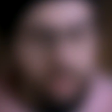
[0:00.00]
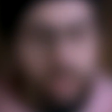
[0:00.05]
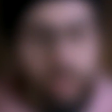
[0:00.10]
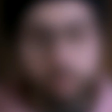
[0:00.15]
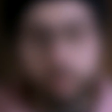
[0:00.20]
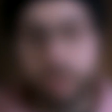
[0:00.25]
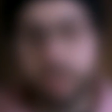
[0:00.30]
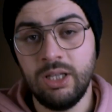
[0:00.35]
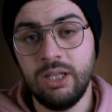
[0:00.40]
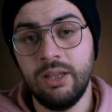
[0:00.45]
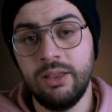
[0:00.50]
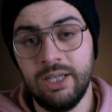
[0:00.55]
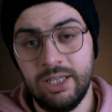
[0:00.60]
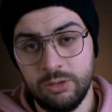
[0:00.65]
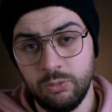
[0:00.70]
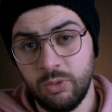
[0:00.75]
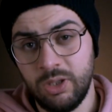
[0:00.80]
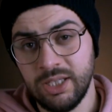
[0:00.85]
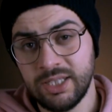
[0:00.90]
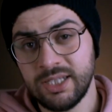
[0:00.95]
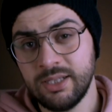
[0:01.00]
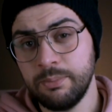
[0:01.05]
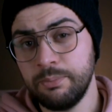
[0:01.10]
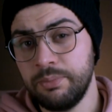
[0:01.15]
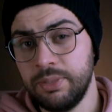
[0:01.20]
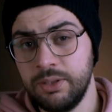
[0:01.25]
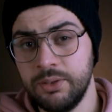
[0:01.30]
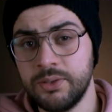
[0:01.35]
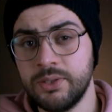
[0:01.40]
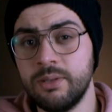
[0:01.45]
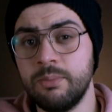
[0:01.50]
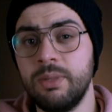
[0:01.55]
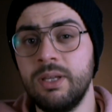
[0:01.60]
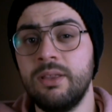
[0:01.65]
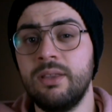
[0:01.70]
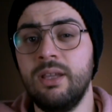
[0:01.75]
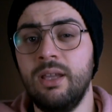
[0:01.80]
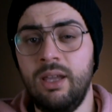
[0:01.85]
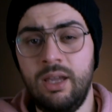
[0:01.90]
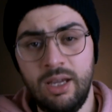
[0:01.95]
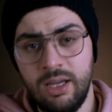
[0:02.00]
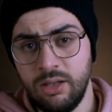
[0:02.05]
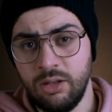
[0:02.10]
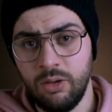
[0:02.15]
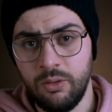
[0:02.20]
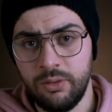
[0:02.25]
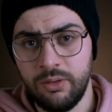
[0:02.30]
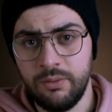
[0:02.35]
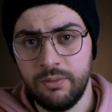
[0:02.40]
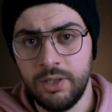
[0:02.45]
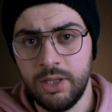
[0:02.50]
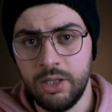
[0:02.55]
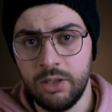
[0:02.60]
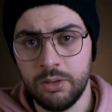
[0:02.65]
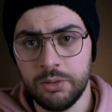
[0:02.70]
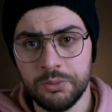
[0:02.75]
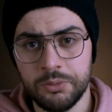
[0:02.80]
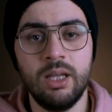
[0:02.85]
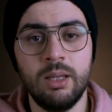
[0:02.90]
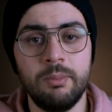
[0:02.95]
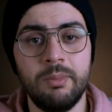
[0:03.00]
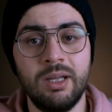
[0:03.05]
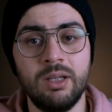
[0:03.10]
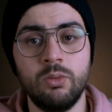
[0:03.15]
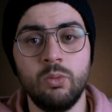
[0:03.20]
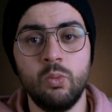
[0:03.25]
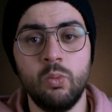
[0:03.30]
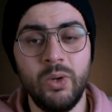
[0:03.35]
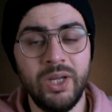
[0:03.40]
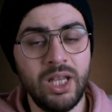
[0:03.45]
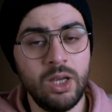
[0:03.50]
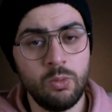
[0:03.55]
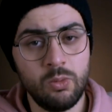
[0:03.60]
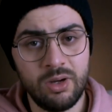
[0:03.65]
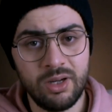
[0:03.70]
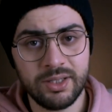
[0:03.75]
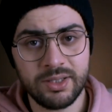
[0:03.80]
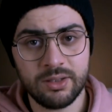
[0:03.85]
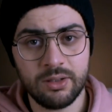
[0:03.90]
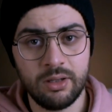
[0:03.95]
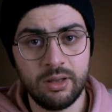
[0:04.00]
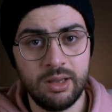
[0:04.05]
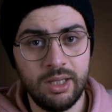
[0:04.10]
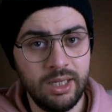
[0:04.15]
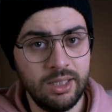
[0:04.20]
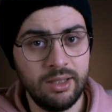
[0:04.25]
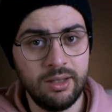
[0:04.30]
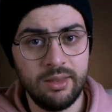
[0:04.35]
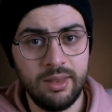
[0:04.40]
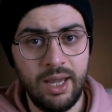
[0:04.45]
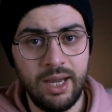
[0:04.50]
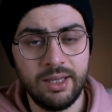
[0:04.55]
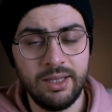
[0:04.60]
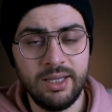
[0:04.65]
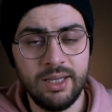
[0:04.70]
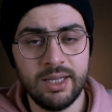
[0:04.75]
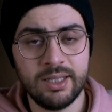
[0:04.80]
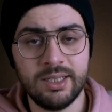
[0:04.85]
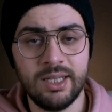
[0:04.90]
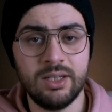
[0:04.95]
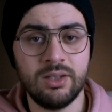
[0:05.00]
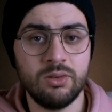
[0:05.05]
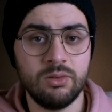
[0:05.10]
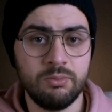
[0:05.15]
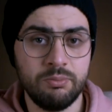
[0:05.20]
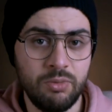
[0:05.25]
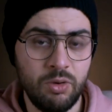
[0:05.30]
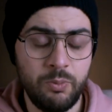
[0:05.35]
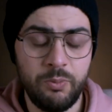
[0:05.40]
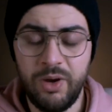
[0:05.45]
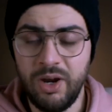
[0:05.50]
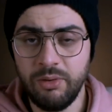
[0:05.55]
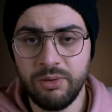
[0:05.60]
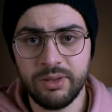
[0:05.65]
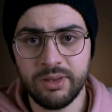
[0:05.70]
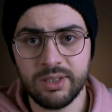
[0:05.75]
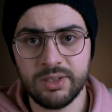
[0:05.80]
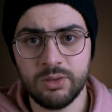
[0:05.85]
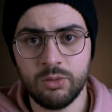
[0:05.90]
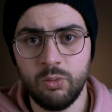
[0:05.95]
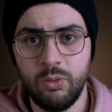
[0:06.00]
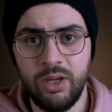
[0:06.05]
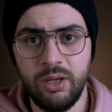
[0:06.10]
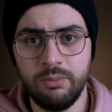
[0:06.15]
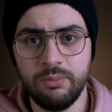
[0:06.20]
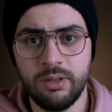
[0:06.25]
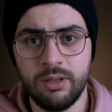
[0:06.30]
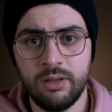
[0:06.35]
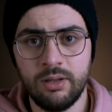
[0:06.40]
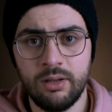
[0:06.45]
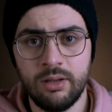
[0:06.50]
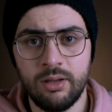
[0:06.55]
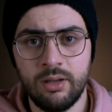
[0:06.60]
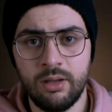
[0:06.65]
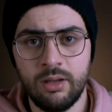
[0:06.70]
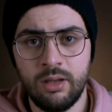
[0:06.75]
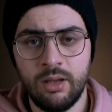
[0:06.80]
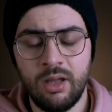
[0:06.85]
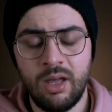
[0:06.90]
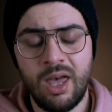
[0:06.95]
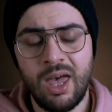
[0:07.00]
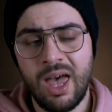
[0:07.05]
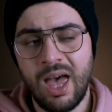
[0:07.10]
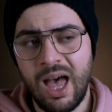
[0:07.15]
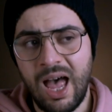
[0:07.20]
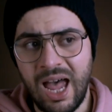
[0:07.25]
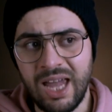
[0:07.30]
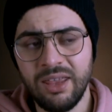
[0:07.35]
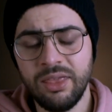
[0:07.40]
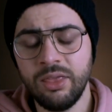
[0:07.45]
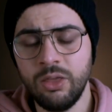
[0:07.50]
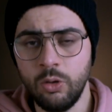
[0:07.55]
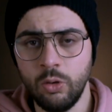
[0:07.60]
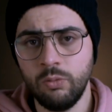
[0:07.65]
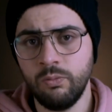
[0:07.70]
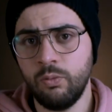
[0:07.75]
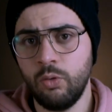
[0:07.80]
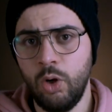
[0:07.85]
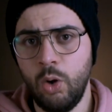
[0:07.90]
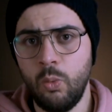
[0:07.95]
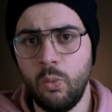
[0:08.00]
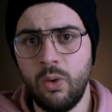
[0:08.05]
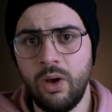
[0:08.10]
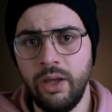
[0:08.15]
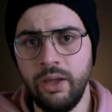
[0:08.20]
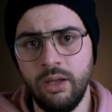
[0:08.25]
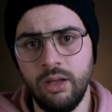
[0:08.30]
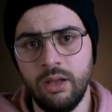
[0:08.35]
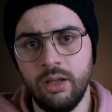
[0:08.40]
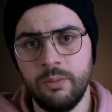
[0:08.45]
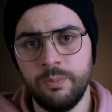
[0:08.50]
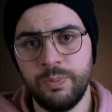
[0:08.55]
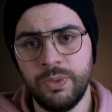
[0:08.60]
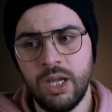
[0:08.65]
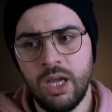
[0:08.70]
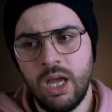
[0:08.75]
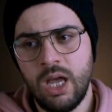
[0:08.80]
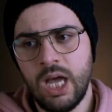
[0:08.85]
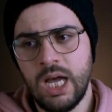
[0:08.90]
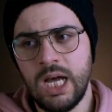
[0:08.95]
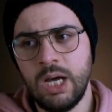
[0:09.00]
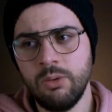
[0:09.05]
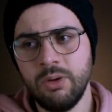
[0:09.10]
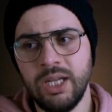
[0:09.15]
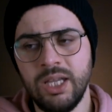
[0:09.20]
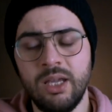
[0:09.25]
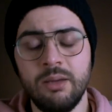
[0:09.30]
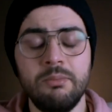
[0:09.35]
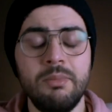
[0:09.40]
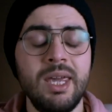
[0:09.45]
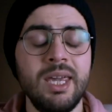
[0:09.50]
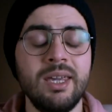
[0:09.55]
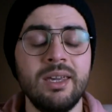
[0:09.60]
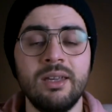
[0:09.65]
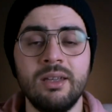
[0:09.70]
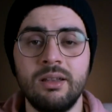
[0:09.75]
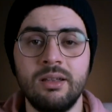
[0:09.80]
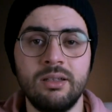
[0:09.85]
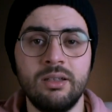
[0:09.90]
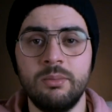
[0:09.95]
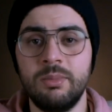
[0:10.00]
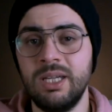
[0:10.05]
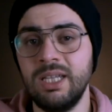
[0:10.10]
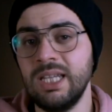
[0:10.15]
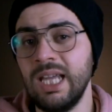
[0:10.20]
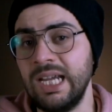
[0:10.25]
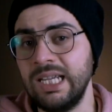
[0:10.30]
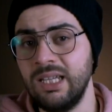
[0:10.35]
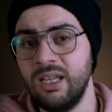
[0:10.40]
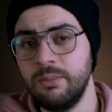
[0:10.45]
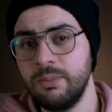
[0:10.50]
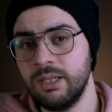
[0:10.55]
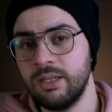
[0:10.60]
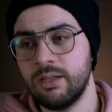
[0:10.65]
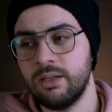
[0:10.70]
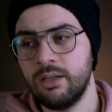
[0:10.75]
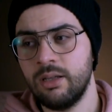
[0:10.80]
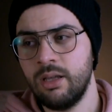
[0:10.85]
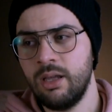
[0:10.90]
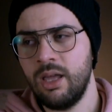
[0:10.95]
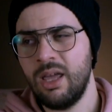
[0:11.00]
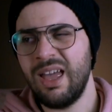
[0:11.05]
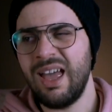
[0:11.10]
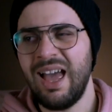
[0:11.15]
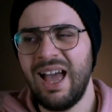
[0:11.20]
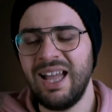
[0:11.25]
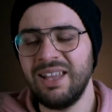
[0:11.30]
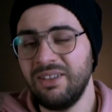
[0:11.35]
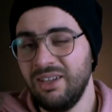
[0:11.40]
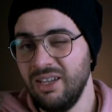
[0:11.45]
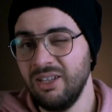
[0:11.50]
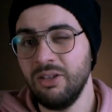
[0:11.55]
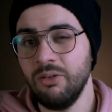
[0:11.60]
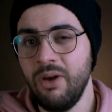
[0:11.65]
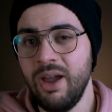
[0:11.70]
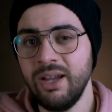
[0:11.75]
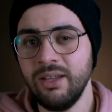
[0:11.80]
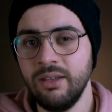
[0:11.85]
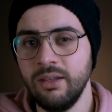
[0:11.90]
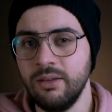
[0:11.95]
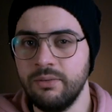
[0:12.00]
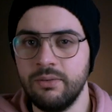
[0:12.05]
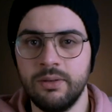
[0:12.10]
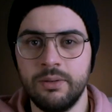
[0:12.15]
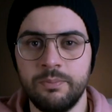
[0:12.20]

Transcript: Well, that was supposed to be the end of the video, but when I was collecting the ideas and preparing the script, I thought for a while, how can I make it a little bit dynamic and interactive?